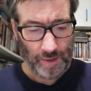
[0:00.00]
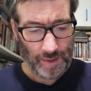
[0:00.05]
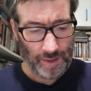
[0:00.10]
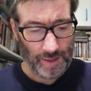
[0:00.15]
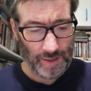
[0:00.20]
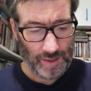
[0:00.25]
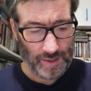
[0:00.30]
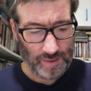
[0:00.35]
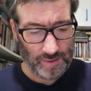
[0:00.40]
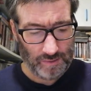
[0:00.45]

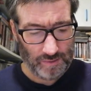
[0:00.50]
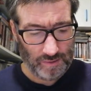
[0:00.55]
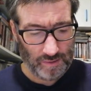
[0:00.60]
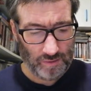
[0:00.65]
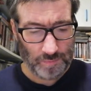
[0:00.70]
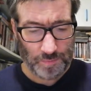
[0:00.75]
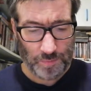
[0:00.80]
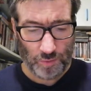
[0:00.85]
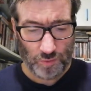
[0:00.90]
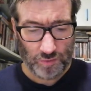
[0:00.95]
and
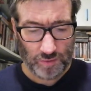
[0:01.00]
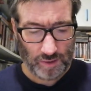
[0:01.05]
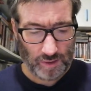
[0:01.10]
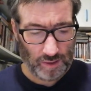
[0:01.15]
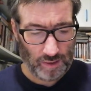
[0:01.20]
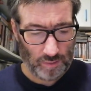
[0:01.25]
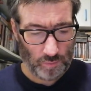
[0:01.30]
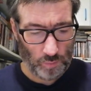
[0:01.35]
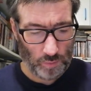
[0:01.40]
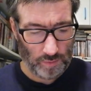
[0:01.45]
this
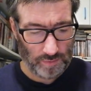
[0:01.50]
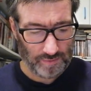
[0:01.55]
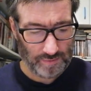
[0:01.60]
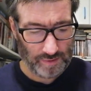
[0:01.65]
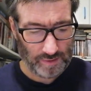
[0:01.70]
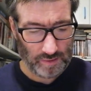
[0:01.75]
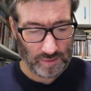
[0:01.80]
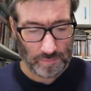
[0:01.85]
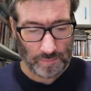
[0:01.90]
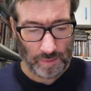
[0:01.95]
postcard was
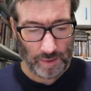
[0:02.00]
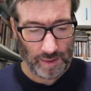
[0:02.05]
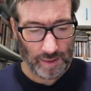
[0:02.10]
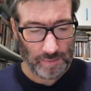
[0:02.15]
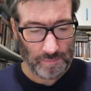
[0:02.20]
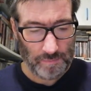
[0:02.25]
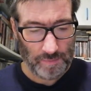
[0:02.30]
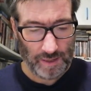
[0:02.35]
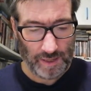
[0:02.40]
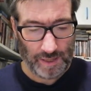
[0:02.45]
sent
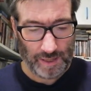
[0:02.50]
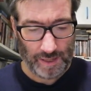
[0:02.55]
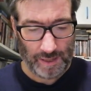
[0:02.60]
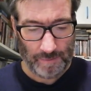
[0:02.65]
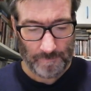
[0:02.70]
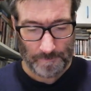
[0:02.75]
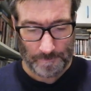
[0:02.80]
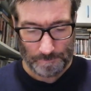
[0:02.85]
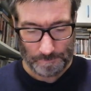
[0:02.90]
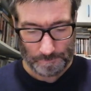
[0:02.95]
by
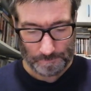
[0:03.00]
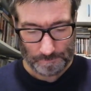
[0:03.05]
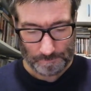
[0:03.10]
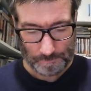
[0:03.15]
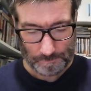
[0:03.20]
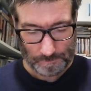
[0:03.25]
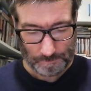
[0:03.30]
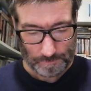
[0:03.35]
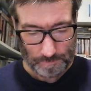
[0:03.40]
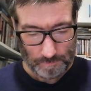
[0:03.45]
mika
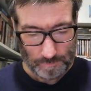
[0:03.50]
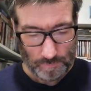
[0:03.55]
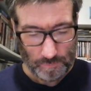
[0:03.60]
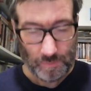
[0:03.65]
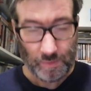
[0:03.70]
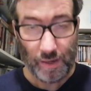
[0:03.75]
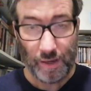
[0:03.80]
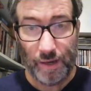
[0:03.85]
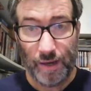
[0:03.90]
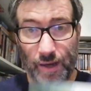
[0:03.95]

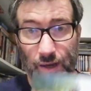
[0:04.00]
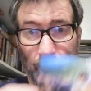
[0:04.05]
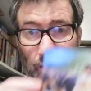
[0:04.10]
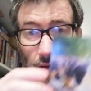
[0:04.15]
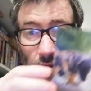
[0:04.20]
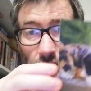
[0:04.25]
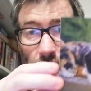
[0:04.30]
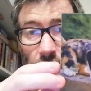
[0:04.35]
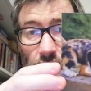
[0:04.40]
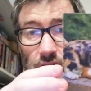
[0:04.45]
and
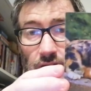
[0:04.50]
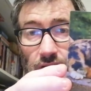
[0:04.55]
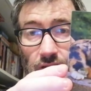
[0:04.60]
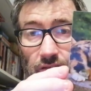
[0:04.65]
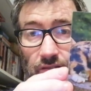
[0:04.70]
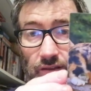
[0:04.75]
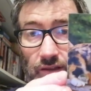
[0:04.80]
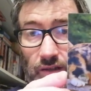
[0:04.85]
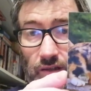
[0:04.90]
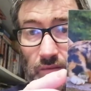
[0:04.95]
she
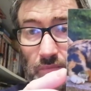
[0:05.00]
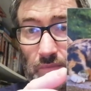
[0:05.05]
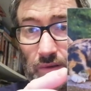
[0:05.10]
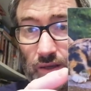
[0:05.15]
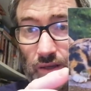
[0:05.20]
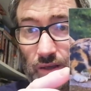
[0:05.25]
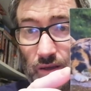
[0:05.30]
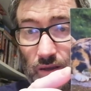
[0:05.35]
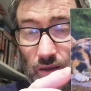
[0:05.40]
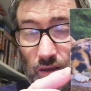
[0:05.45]
sent
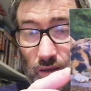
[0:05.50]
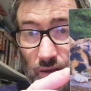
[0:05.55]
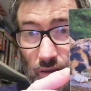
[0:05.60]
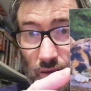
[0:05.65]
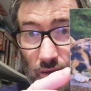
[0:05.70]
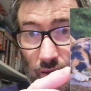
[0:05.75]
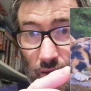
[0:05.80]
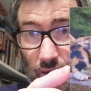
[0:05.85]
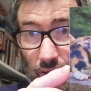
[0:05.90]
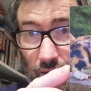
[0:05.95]
me
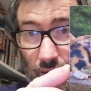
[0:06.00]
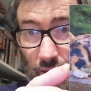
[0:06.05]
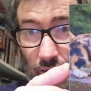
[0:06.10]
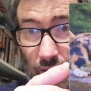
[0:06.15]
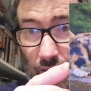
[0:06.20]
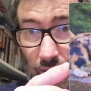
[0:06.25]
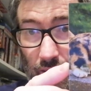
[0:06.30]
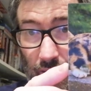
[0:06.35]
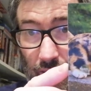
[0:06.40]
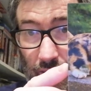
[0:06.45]

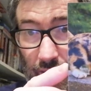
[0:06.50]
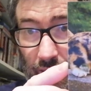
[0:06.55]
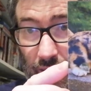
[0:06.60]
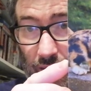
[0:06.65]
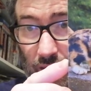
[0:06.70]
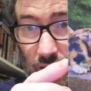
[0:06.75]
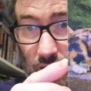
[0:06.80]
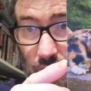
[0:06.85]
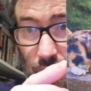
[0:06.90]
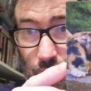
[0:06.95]
a
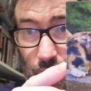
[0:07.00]
cat